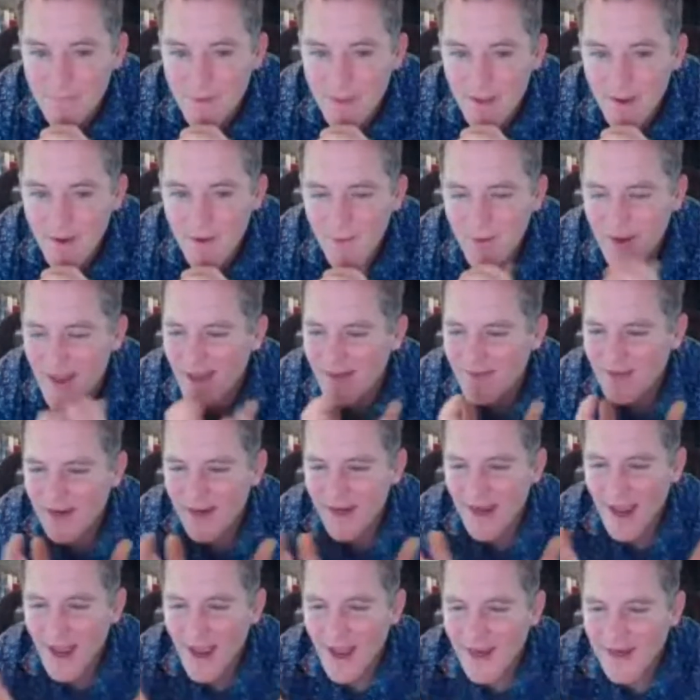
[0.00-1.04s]
We haven't
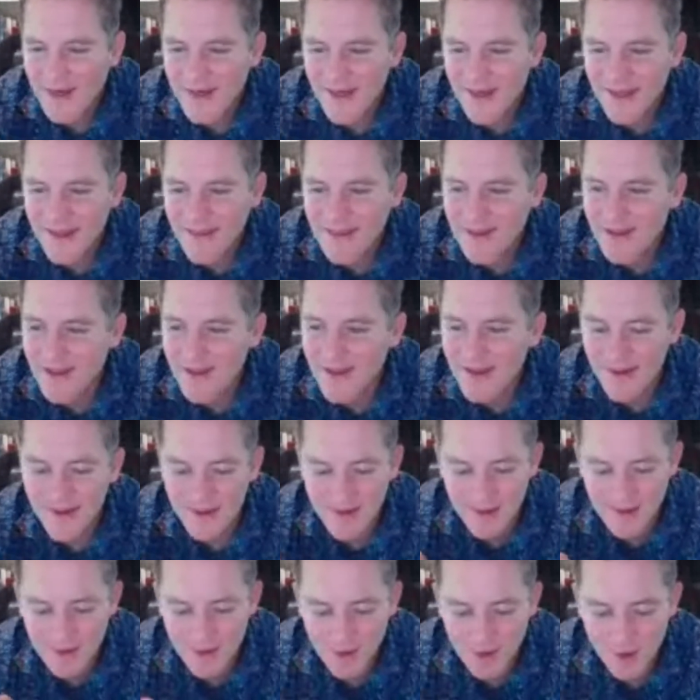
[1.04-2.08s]
had
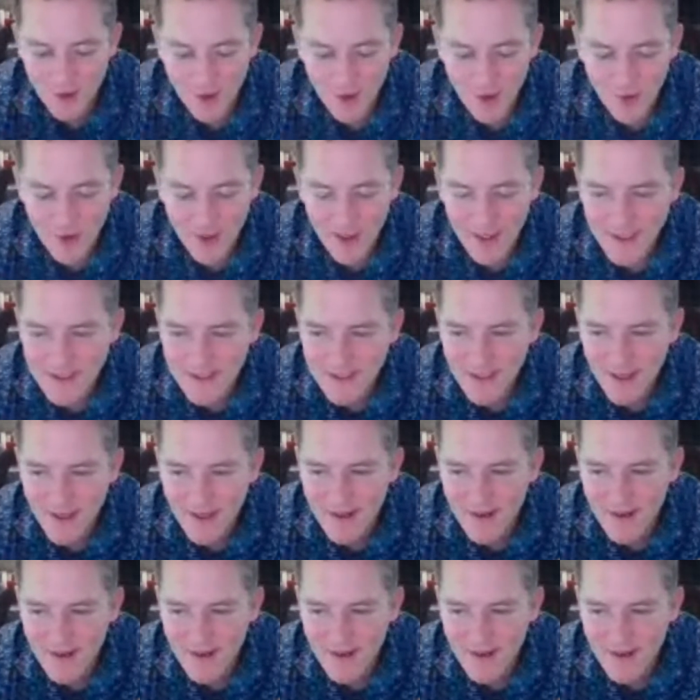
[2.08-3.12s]
anything new and
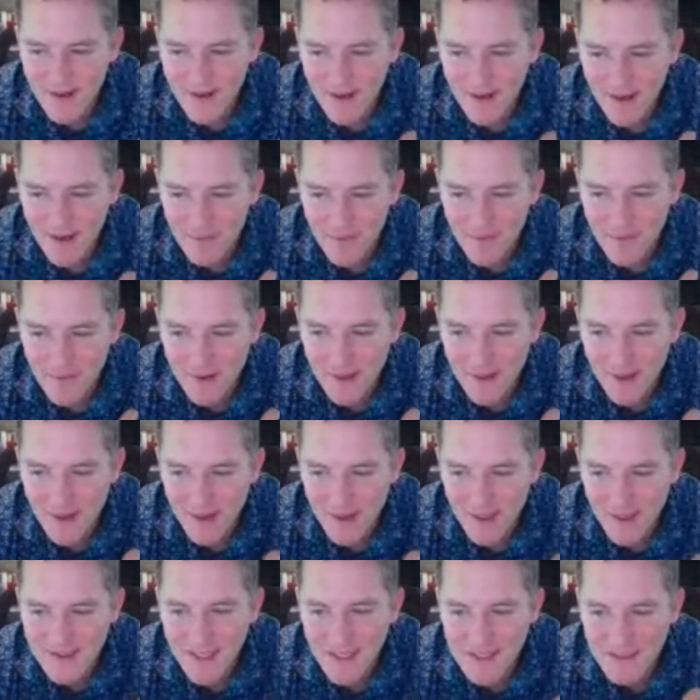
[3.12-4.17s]
exciting. I
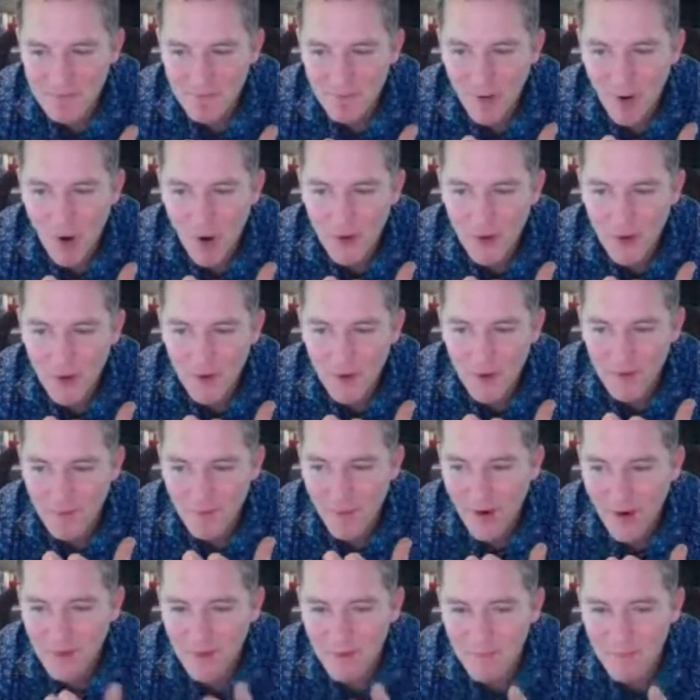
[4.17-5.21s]
mean, I guess that's
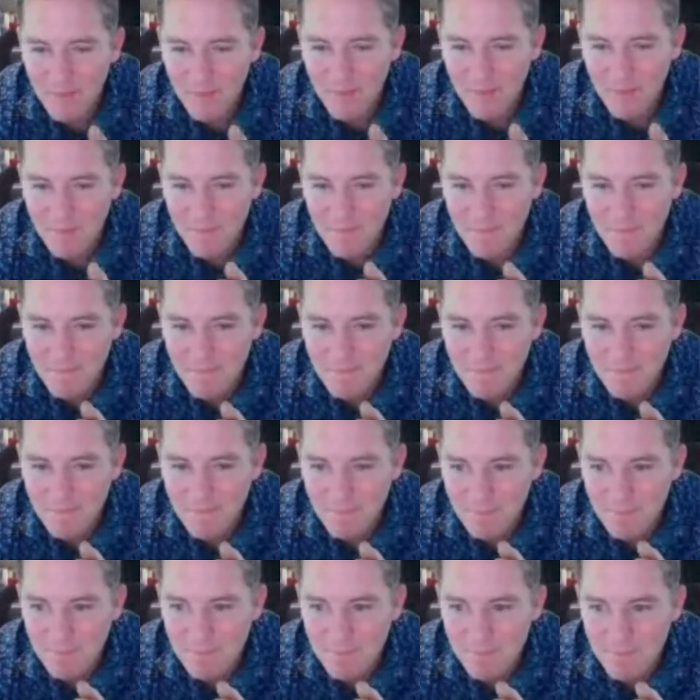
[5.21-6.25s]
part of the
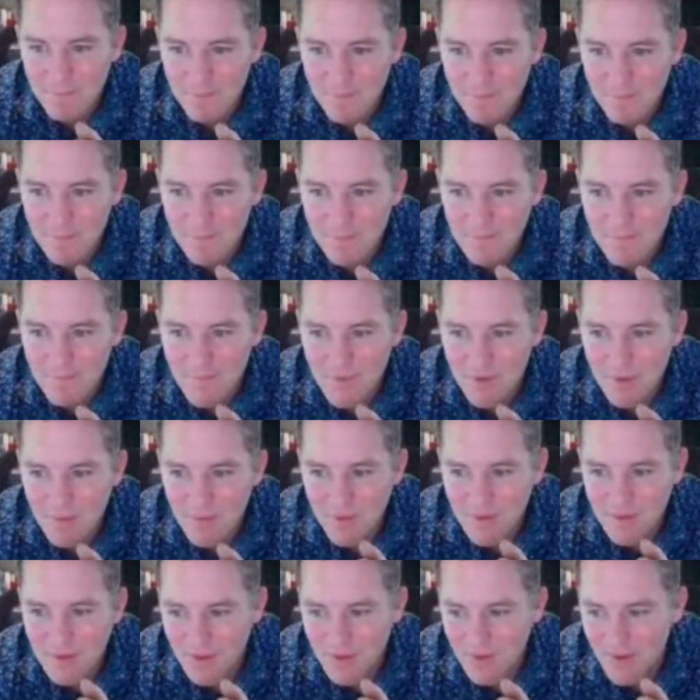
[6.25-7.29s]
problem
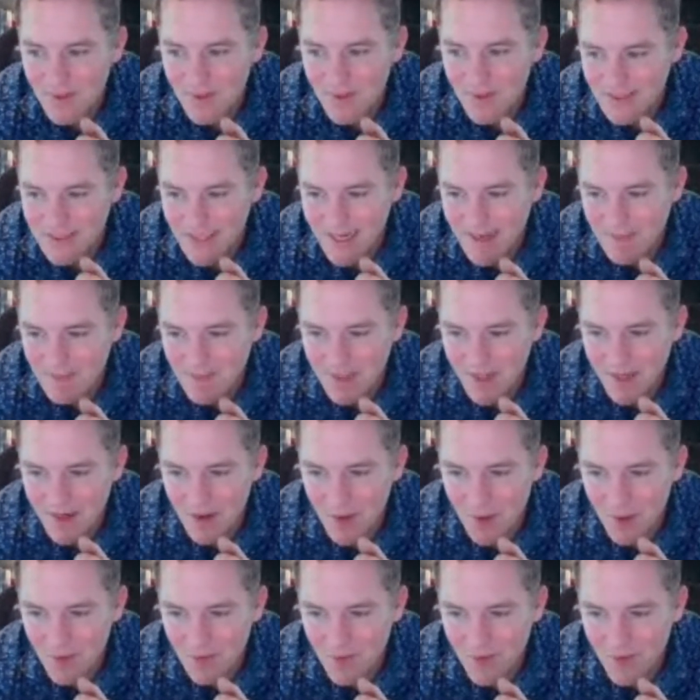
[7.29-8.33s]
with
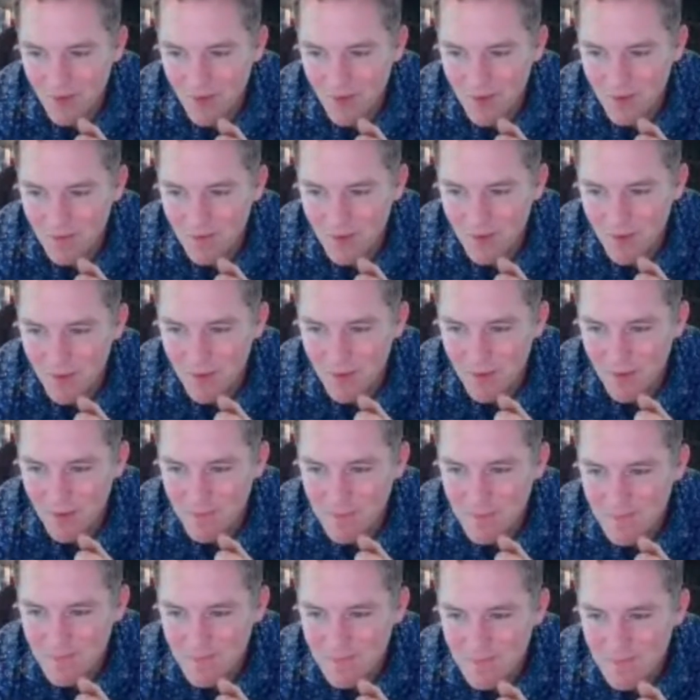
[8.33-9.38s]
doing the same thing over and
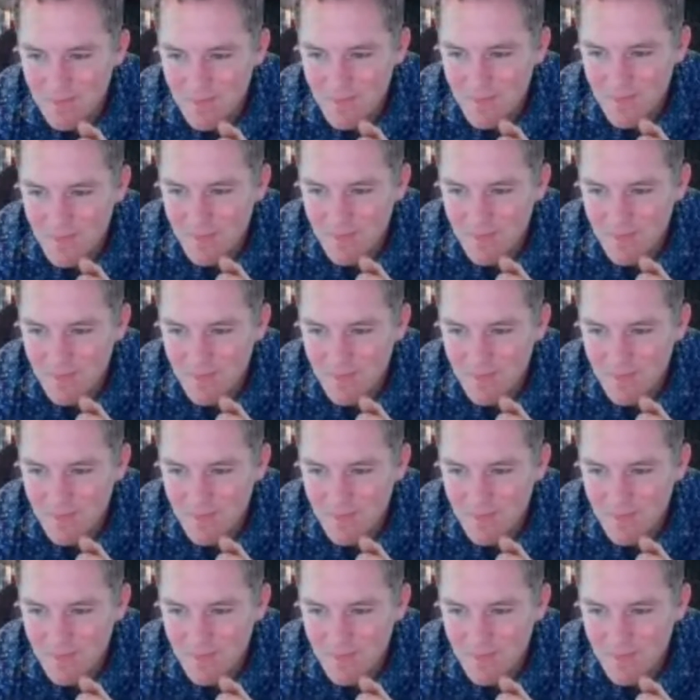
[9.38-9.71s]
over